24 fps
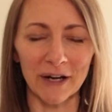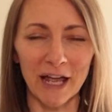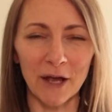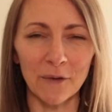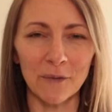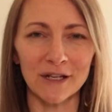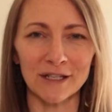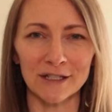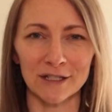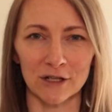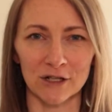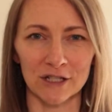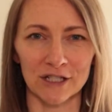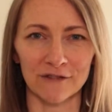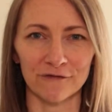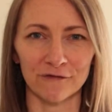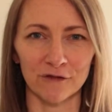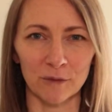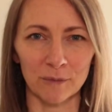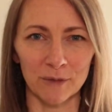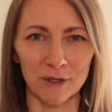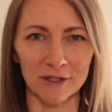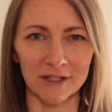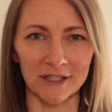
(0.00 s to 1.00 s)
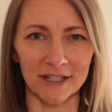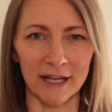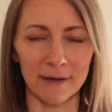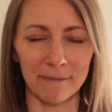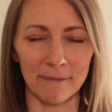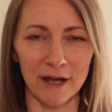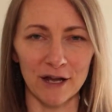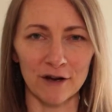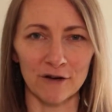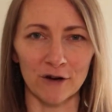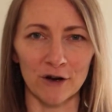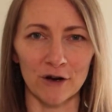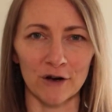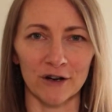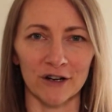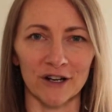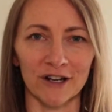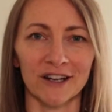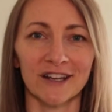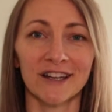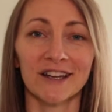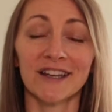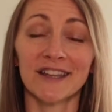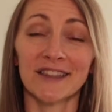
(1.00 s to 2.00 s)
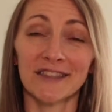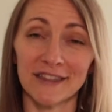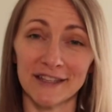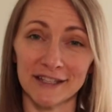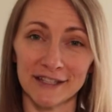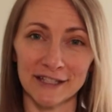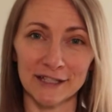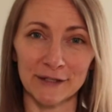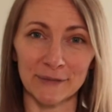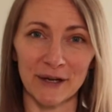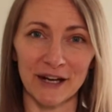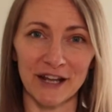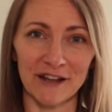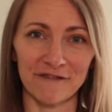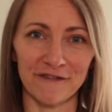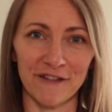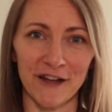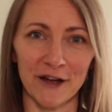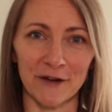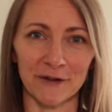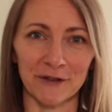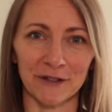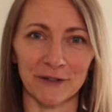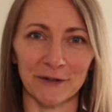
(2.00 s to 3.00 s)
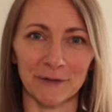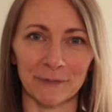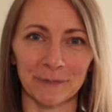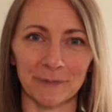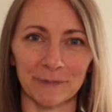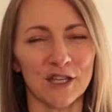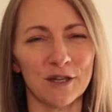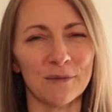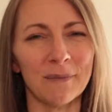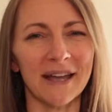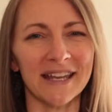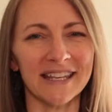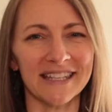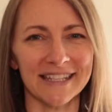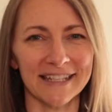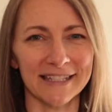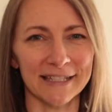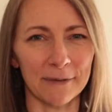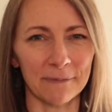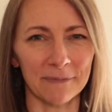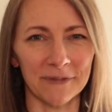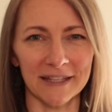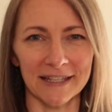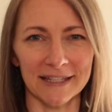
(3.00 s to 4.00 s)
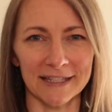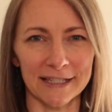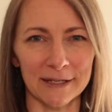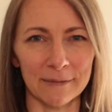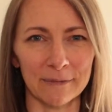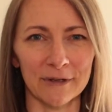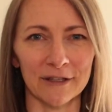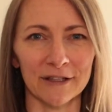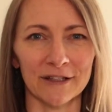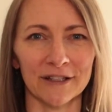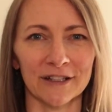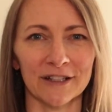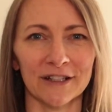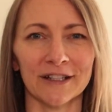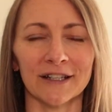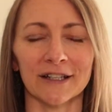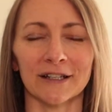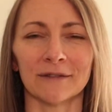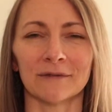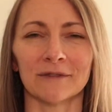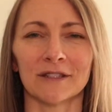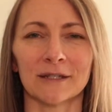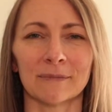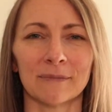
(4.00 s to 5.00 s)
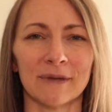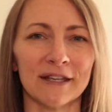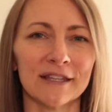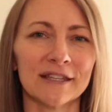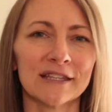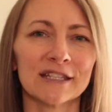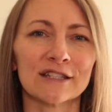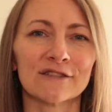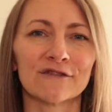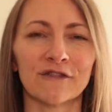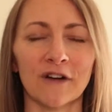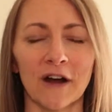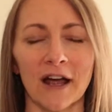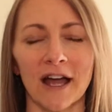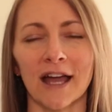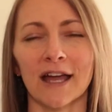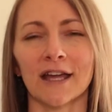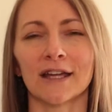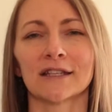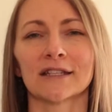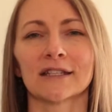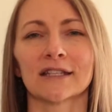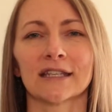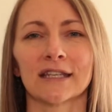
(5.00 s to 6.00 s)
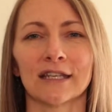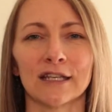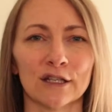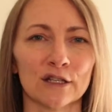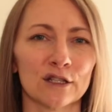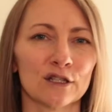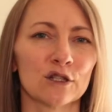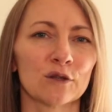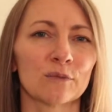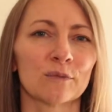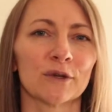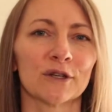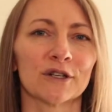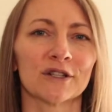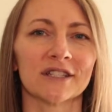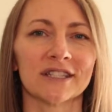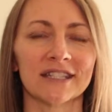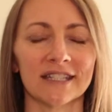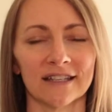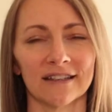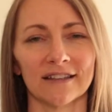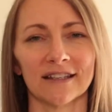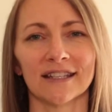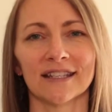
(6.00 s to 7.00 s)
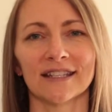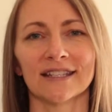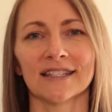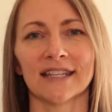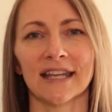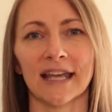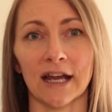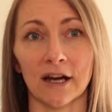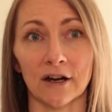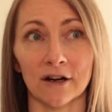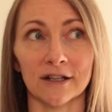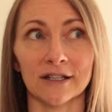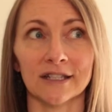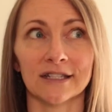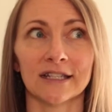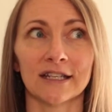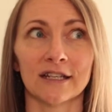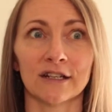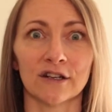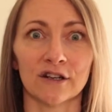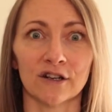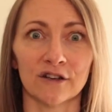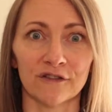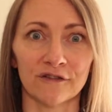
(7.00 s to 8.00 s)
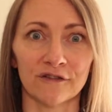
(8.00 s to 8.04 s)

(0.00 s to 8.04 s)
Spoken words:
I went searching for muesli at my Kroger, this is what I found. You might see something similar in Smith's, Fry's, King Soopers, Dillon's, Harris Teeter,